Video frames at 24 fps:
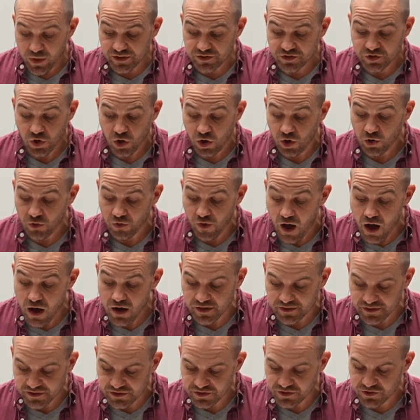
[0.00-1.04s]
has called
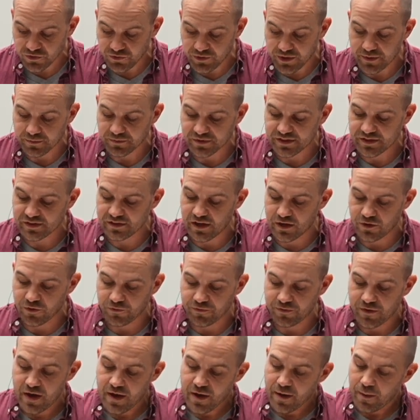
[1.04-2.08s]
us to
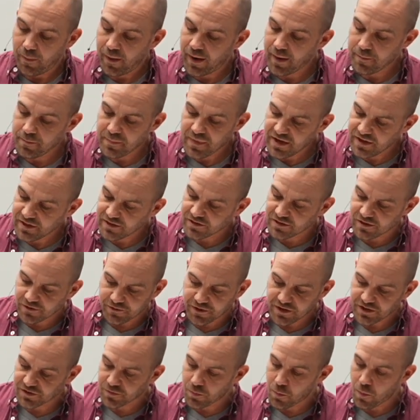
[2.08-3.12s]
himself by means of his